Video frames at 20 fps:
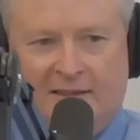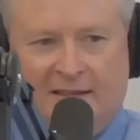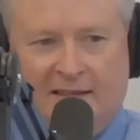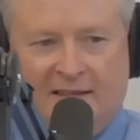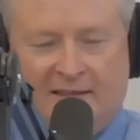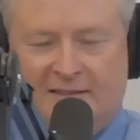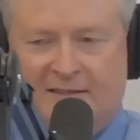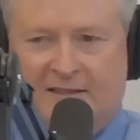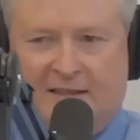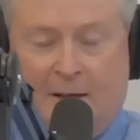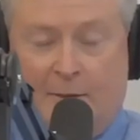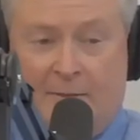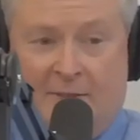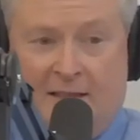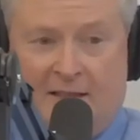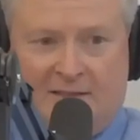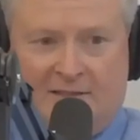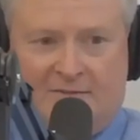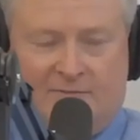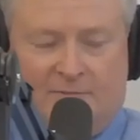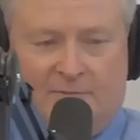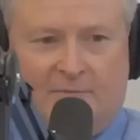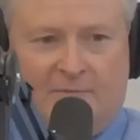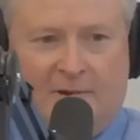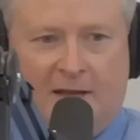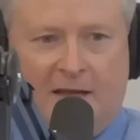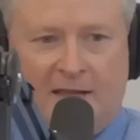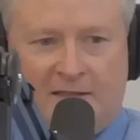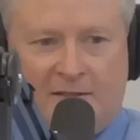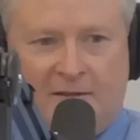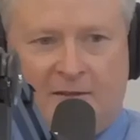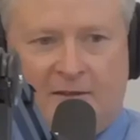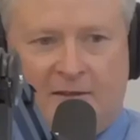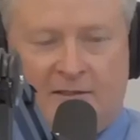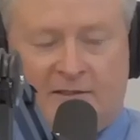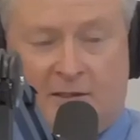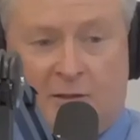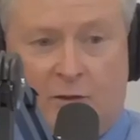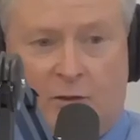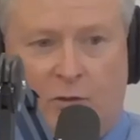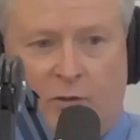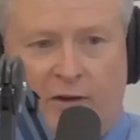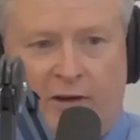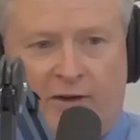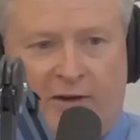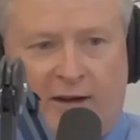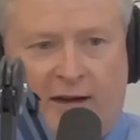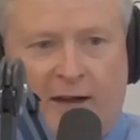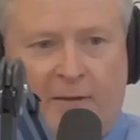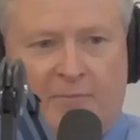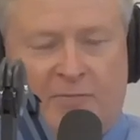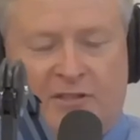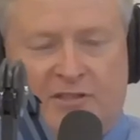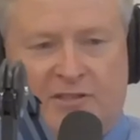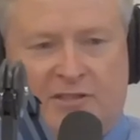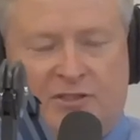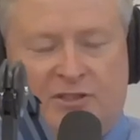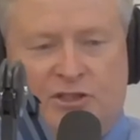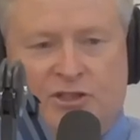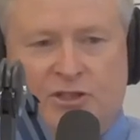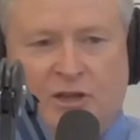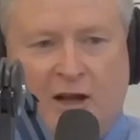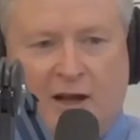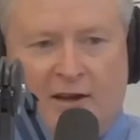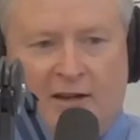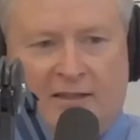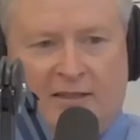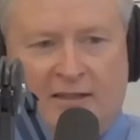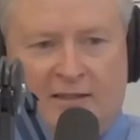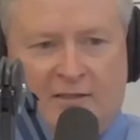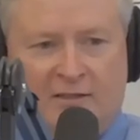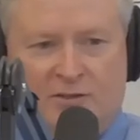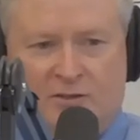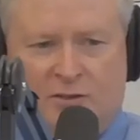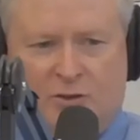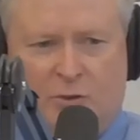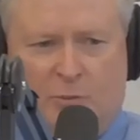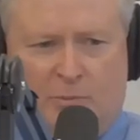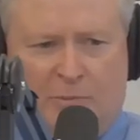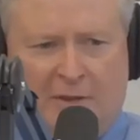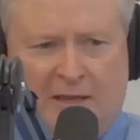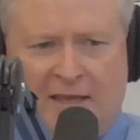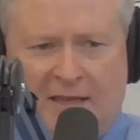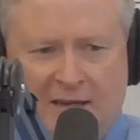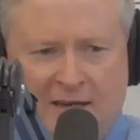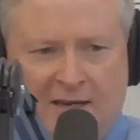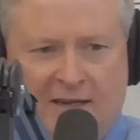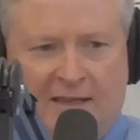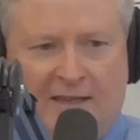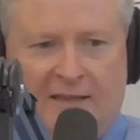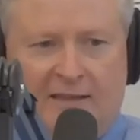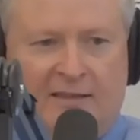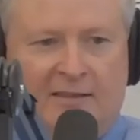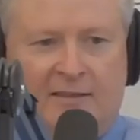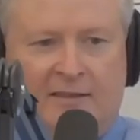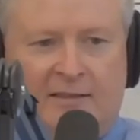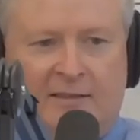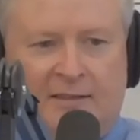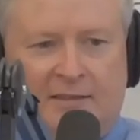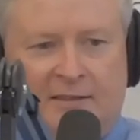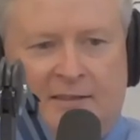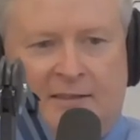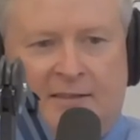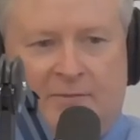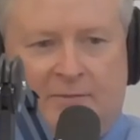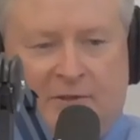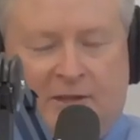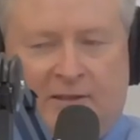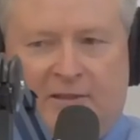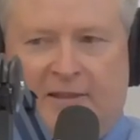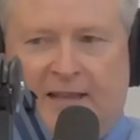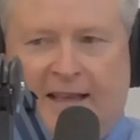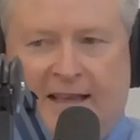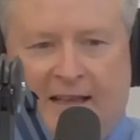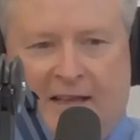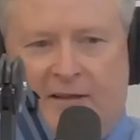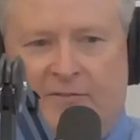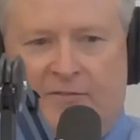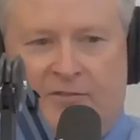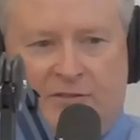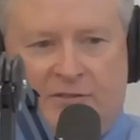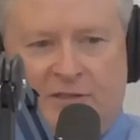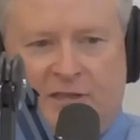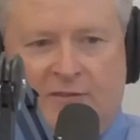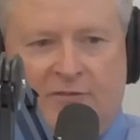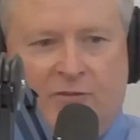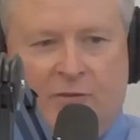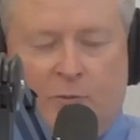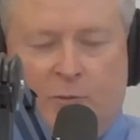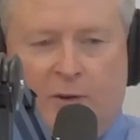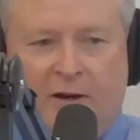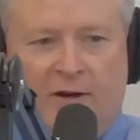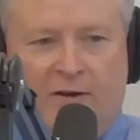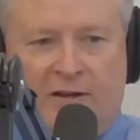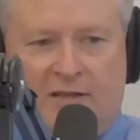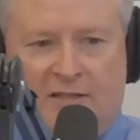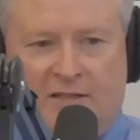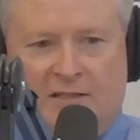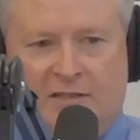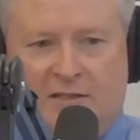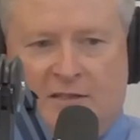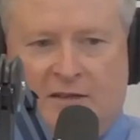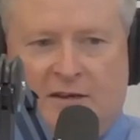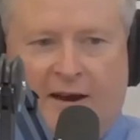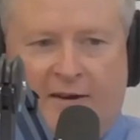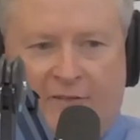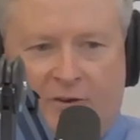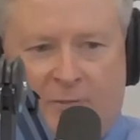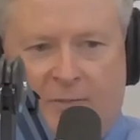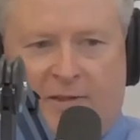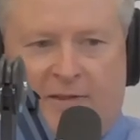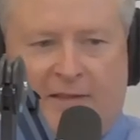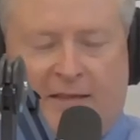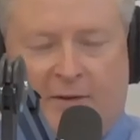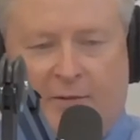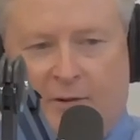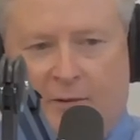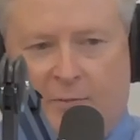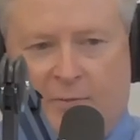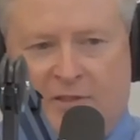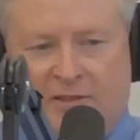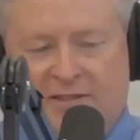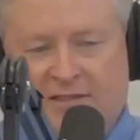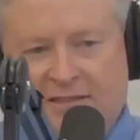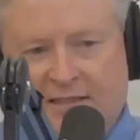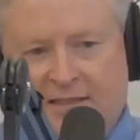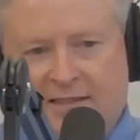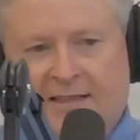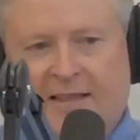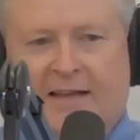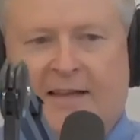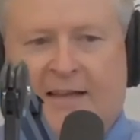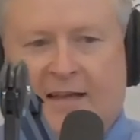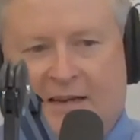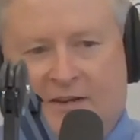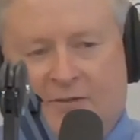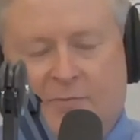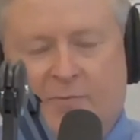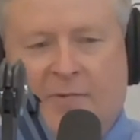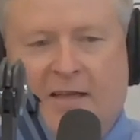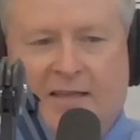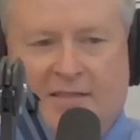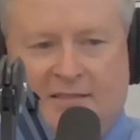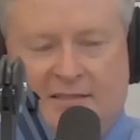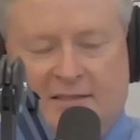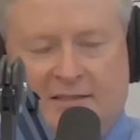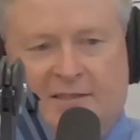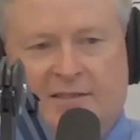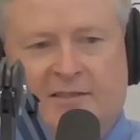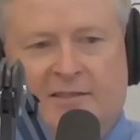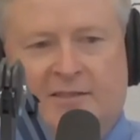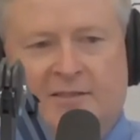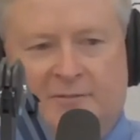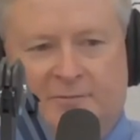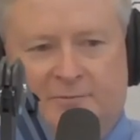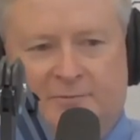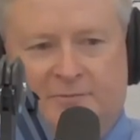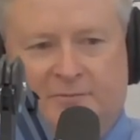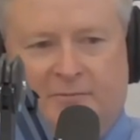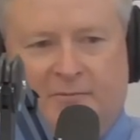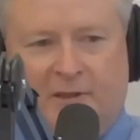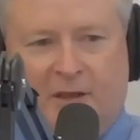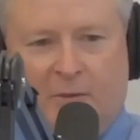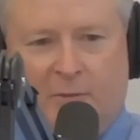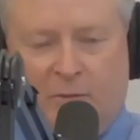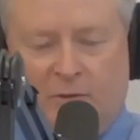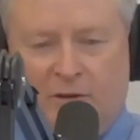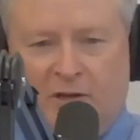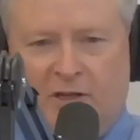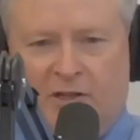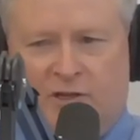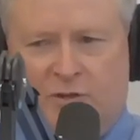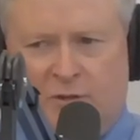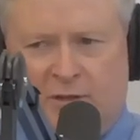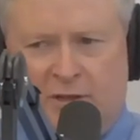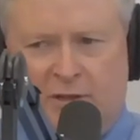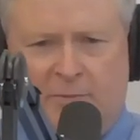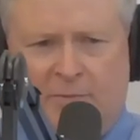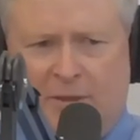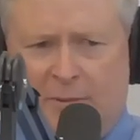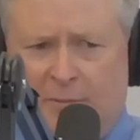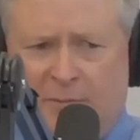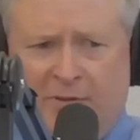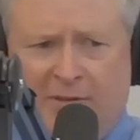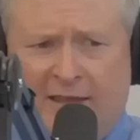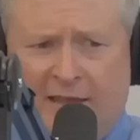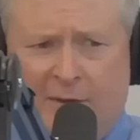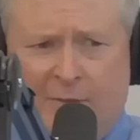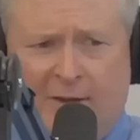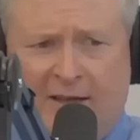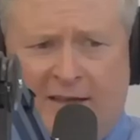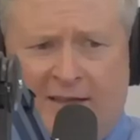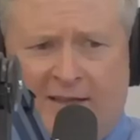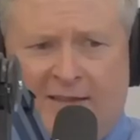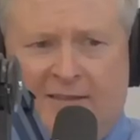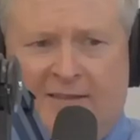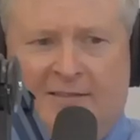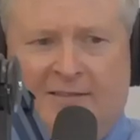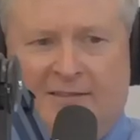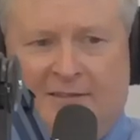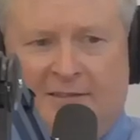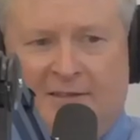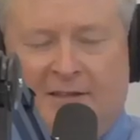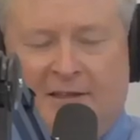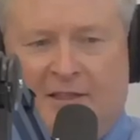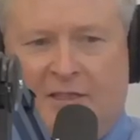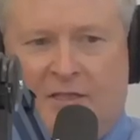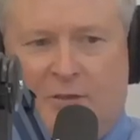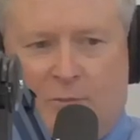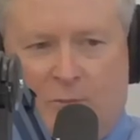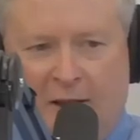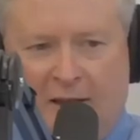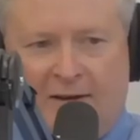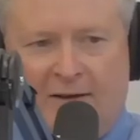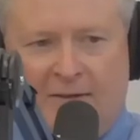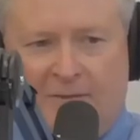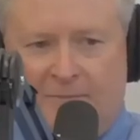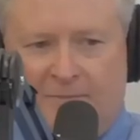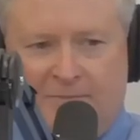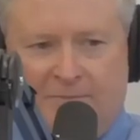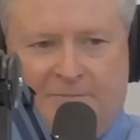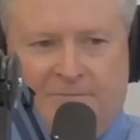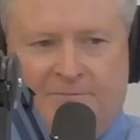That's as a lawyer, I'm just shocked at the stupidity, the lack of self-awareness as a government that we would send that kind of message, that we're going to treat people that way and threaten them.